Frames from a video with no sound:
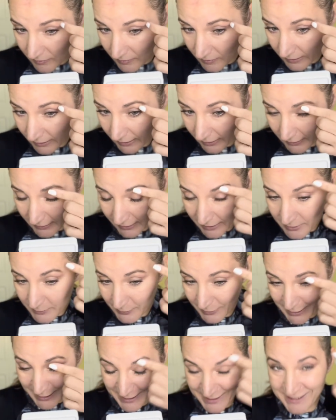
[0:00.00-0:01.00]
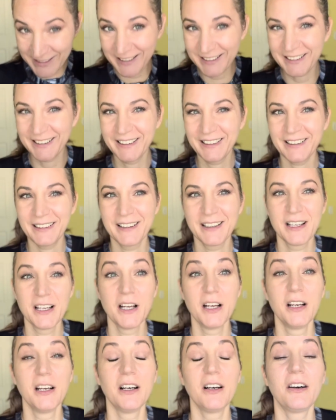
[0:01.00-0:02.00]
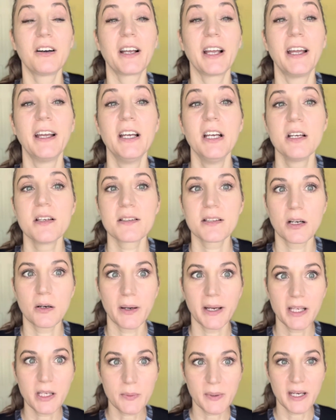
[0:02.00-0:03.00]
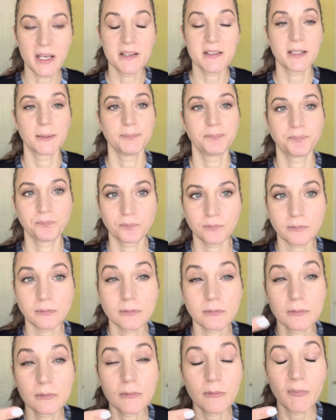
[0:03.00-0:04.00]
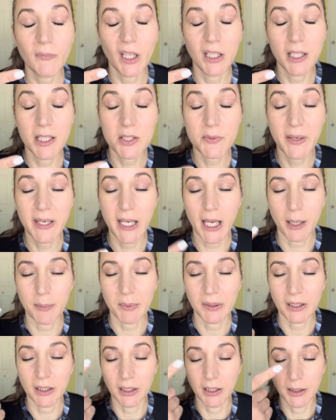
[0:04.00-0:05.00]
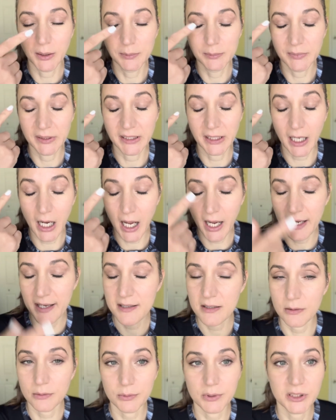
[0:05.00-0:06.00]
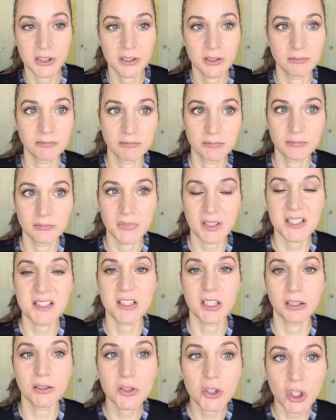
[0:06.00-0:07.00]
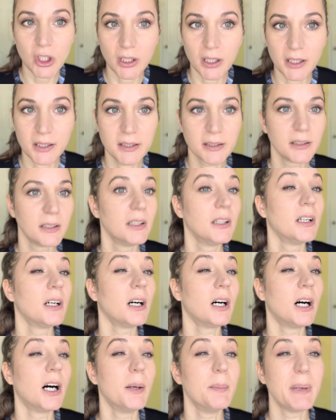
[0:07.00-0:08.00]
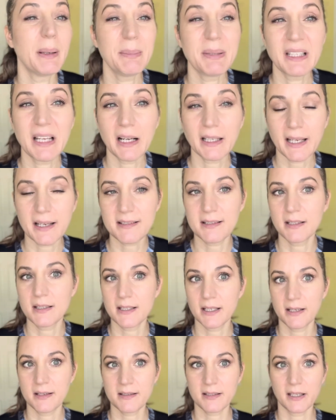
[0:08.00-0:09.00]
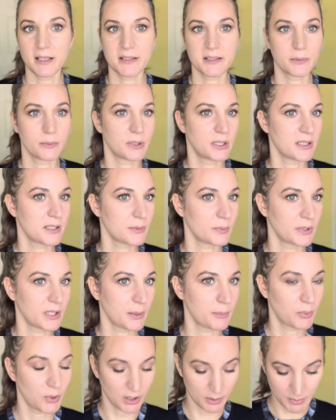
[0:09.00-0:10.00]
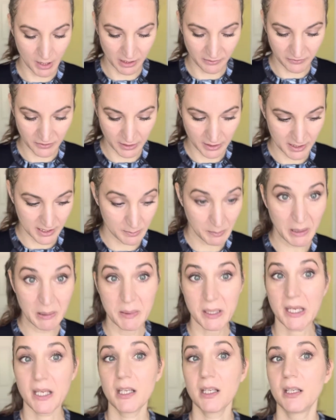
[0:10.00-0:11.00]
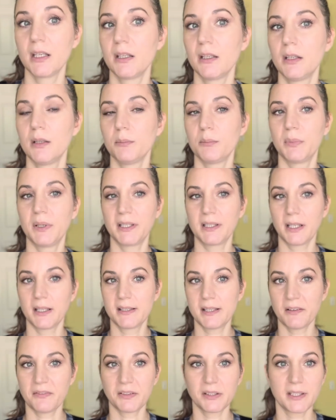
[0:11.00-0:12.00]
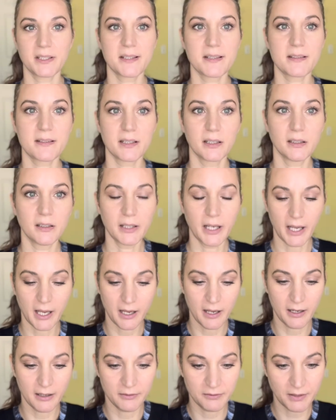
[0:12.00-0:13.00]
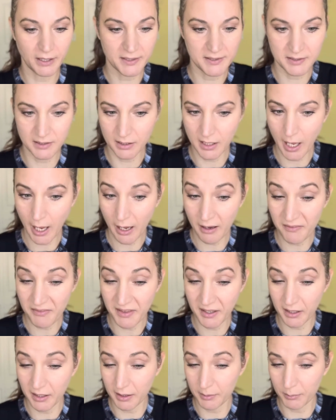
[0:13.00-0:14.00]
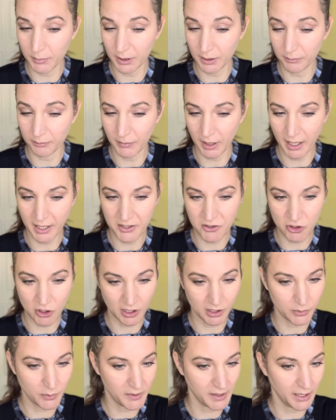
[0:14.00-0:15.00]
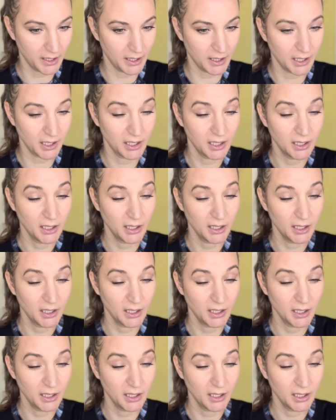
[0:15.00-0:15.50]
Yeah, that's what it is. Okay, so anyways, let's recap. The eyes looked still good. Maybe not as intense as it was when I put them on first, maybe, but it definitely I still have the eyeshadow there.